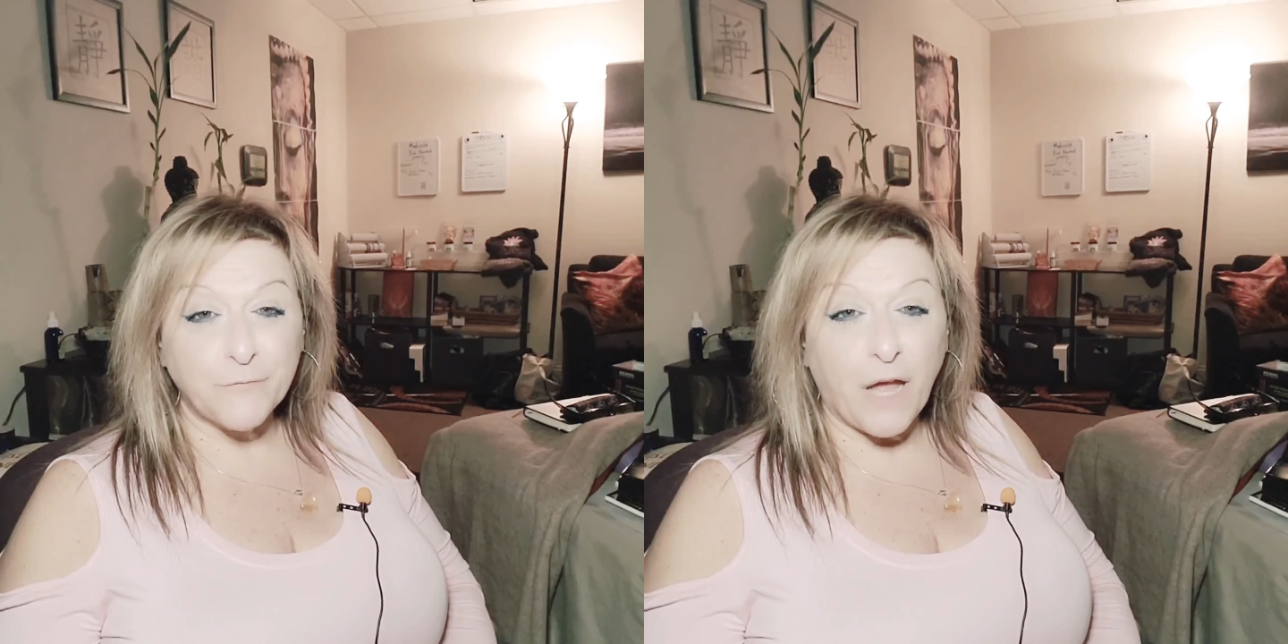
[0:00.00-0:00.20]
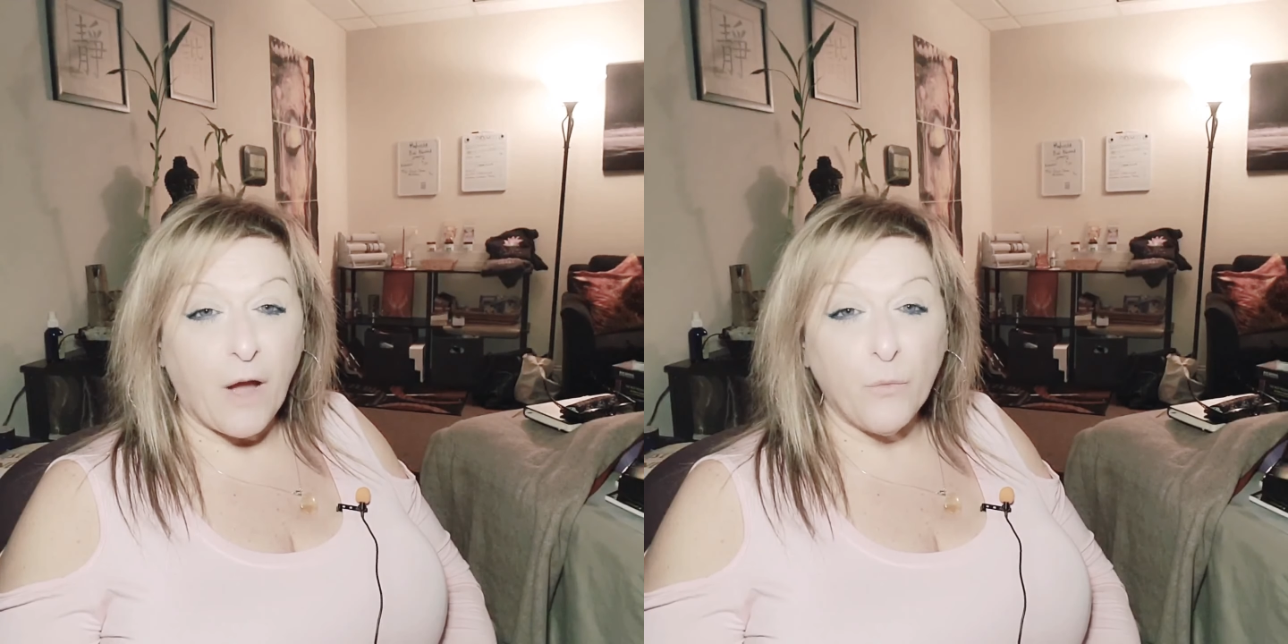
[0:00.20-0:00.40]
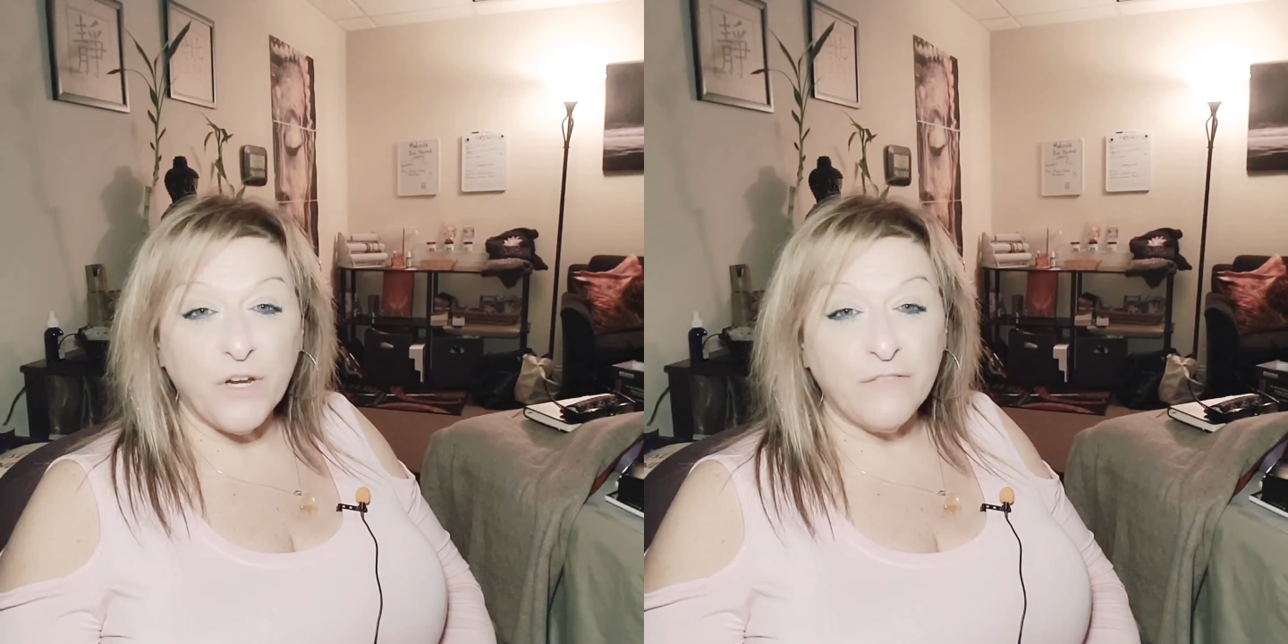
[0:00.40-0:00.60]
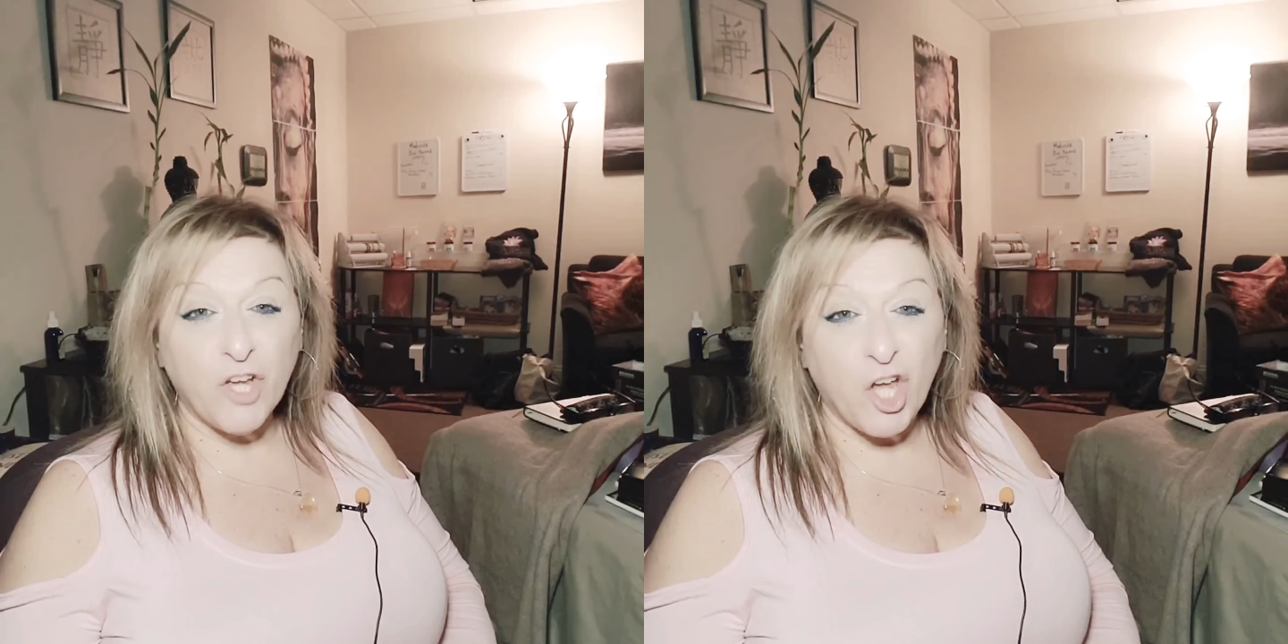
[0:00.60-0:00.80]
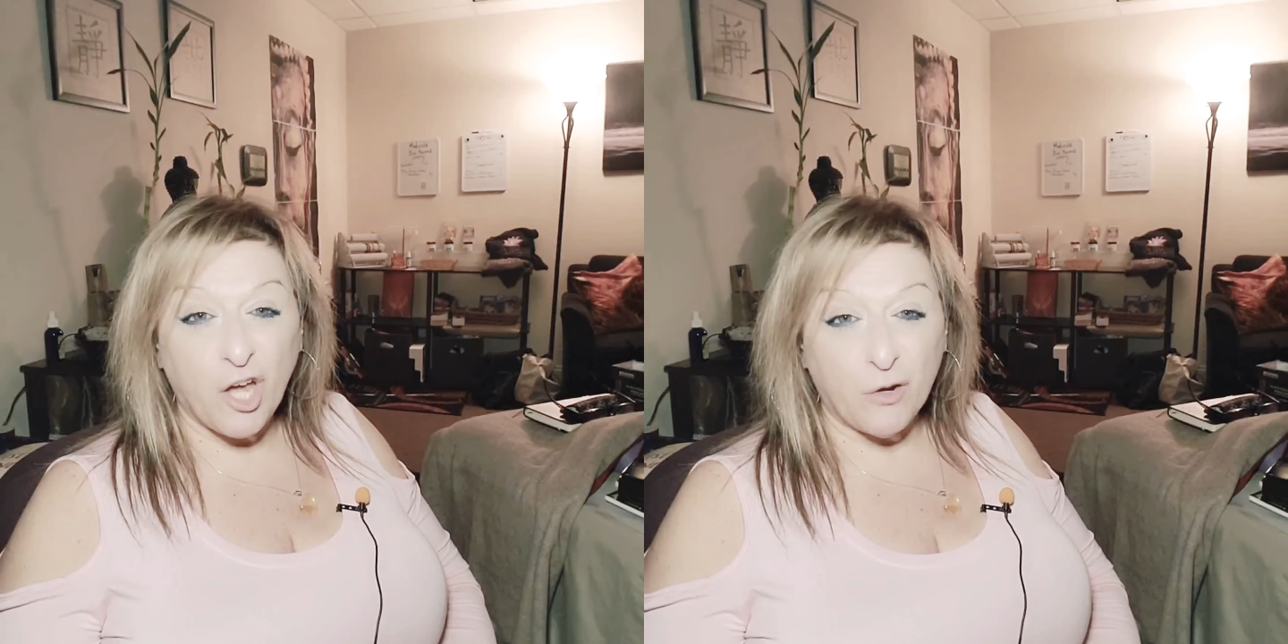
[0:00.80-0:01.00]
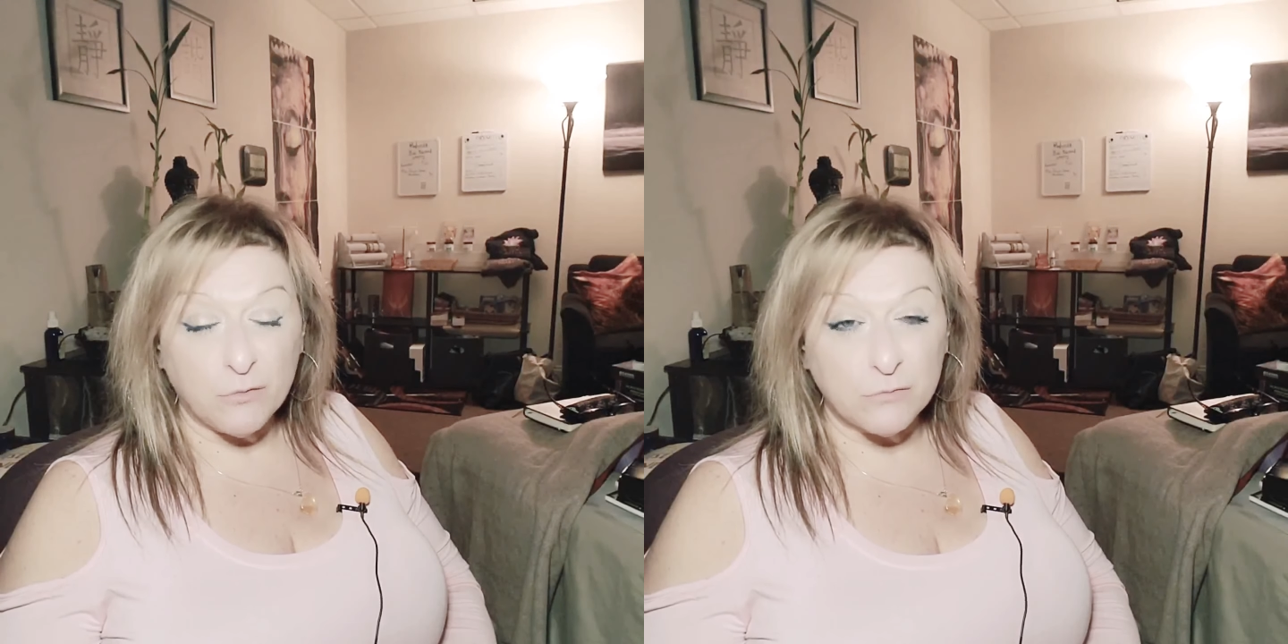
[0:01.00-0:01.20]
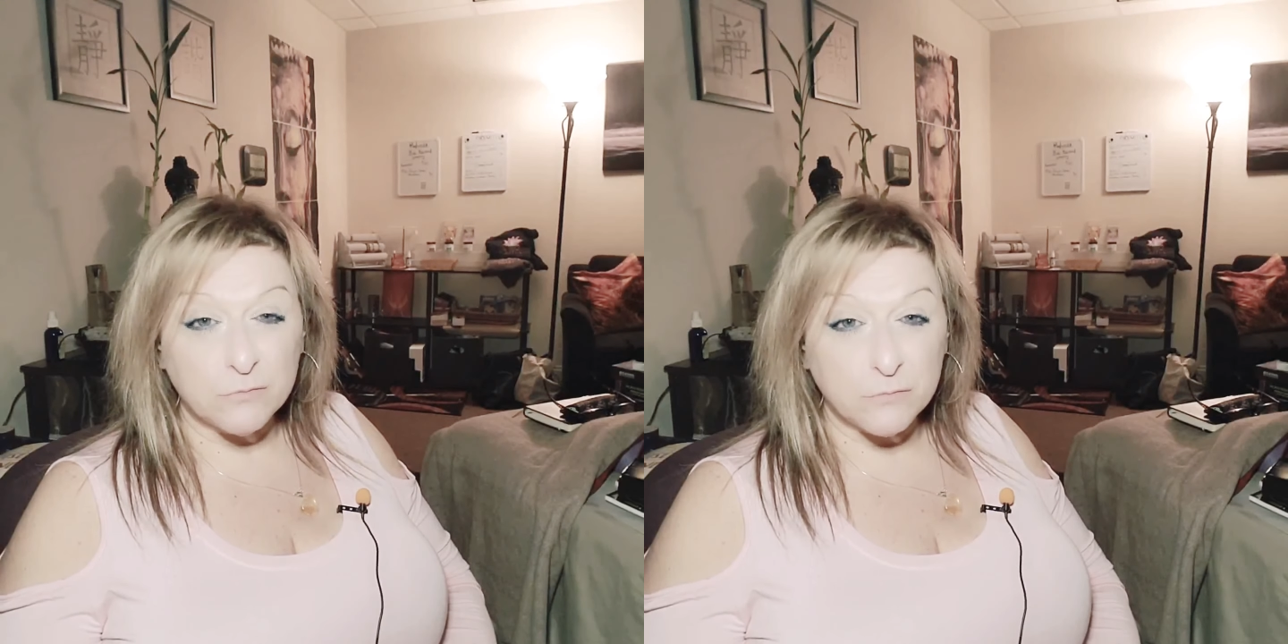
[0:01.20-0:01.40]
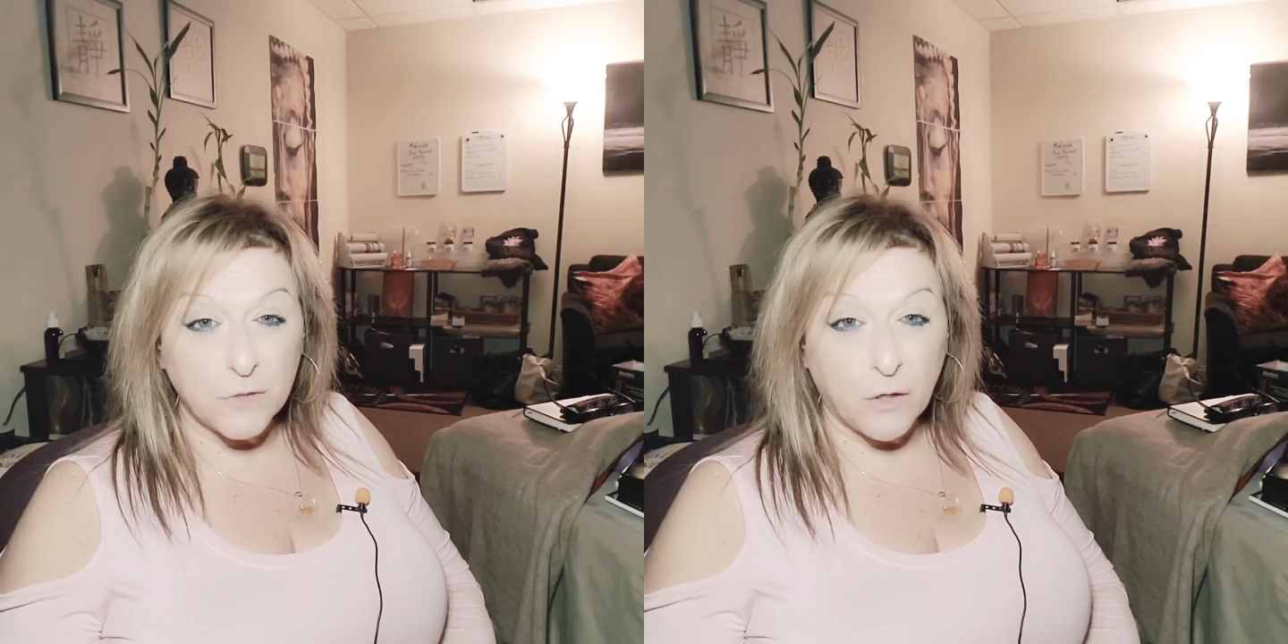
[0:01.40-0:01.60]
I wouldn't even go,
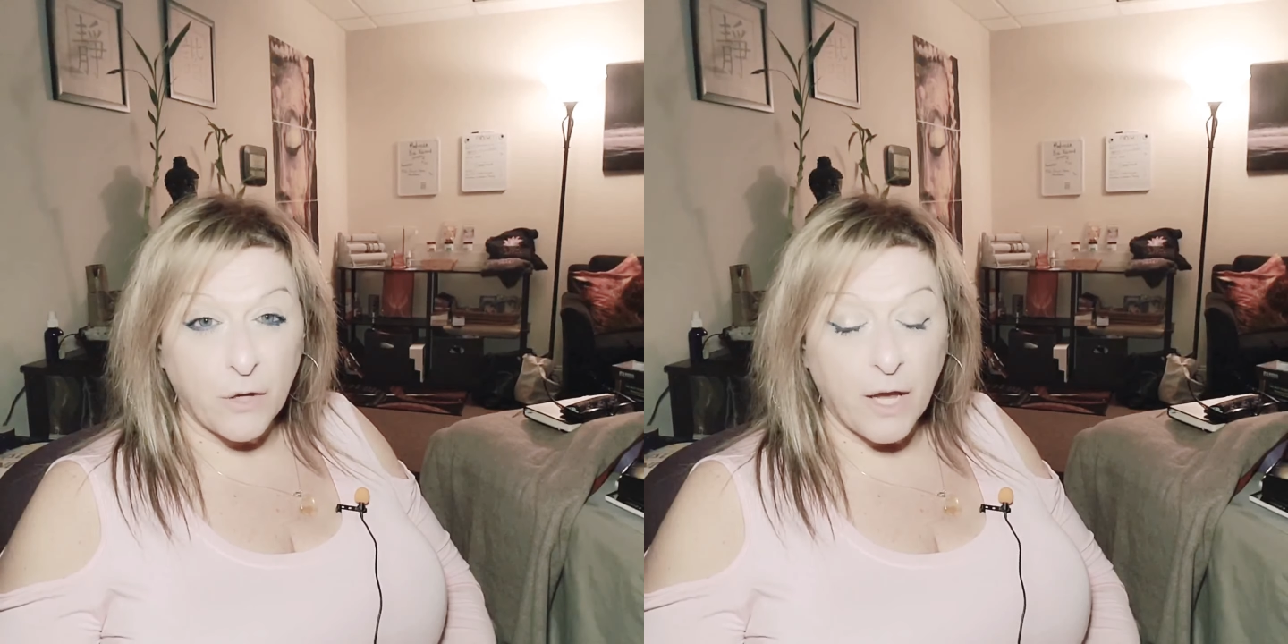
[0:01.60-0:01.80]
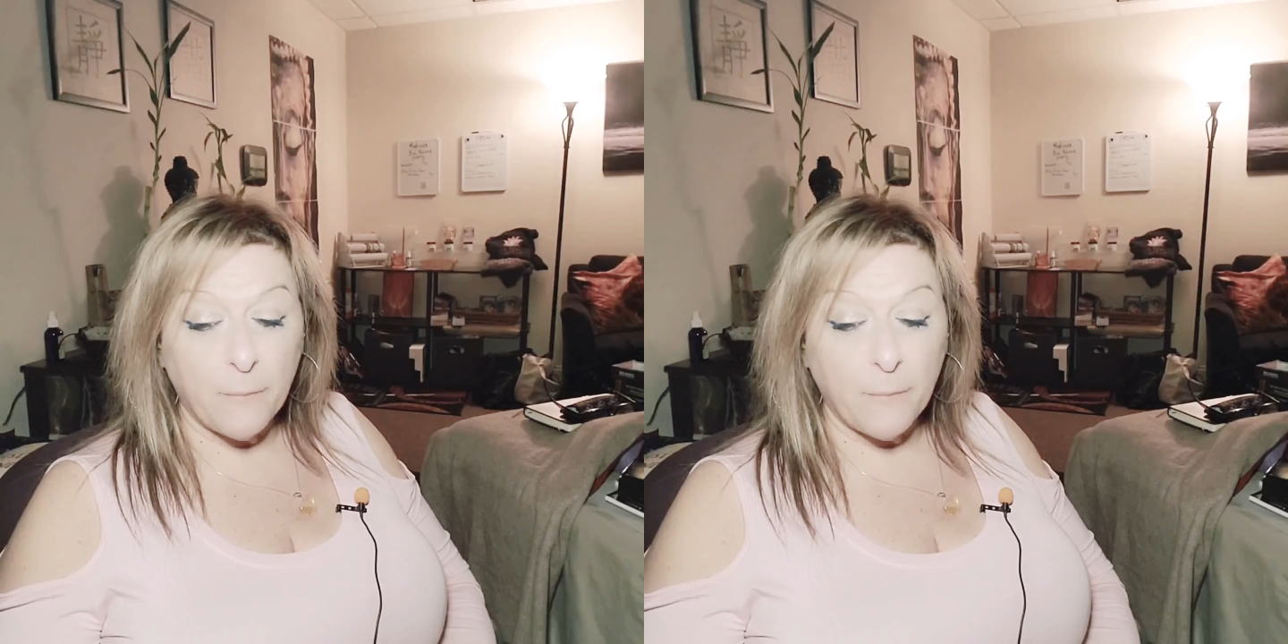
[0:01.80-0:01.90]
okay?